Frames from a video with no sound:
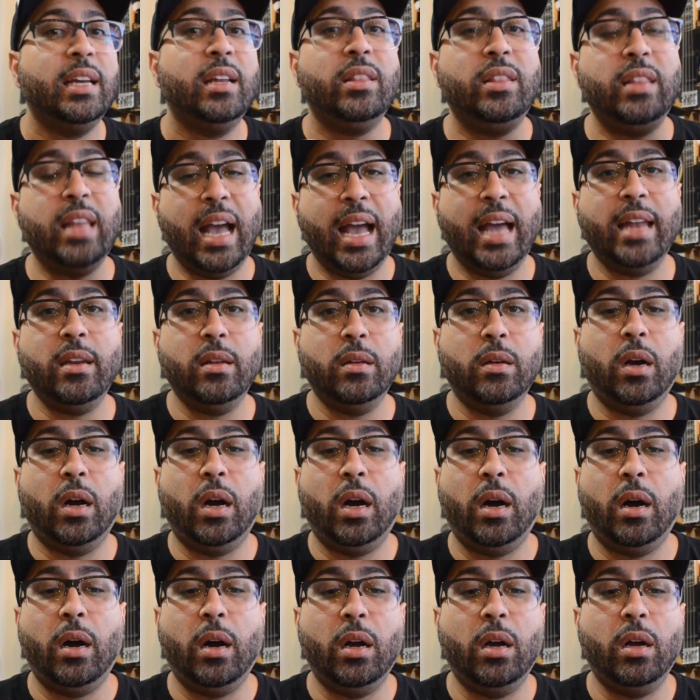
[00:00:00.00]
that
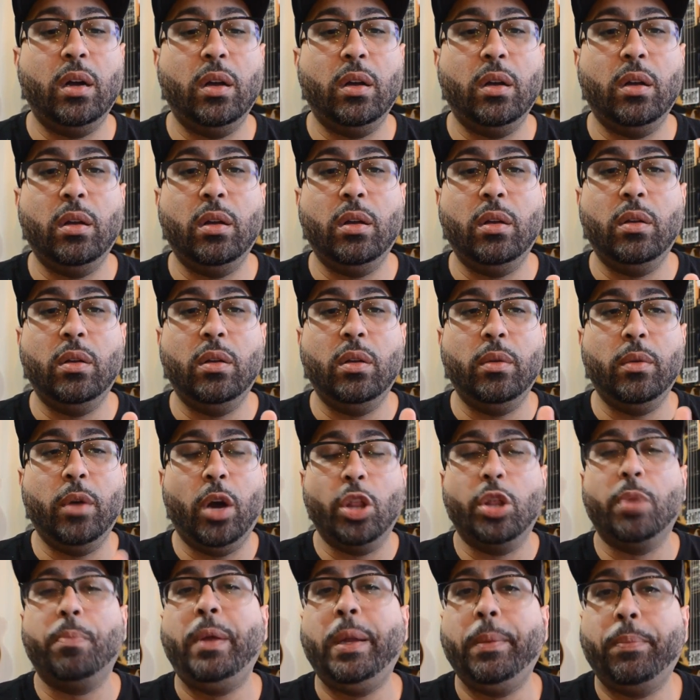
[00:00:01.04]

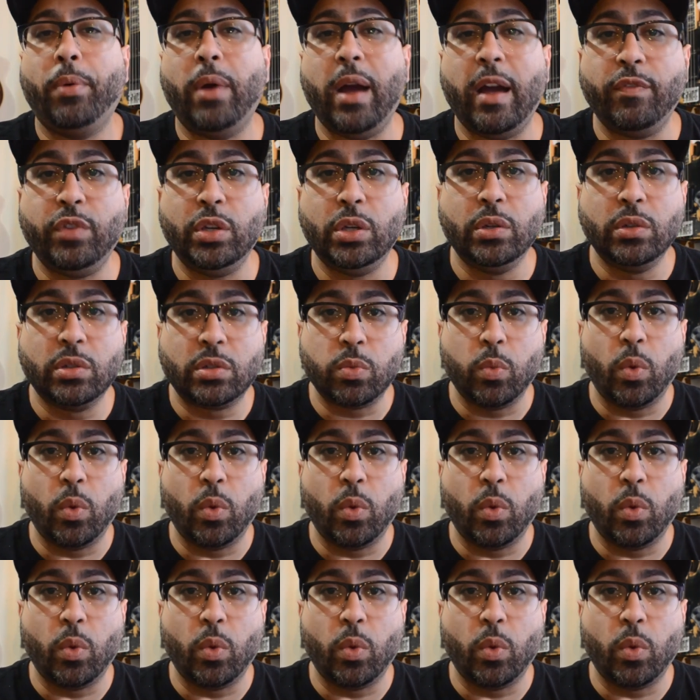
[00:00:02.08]
other people have used,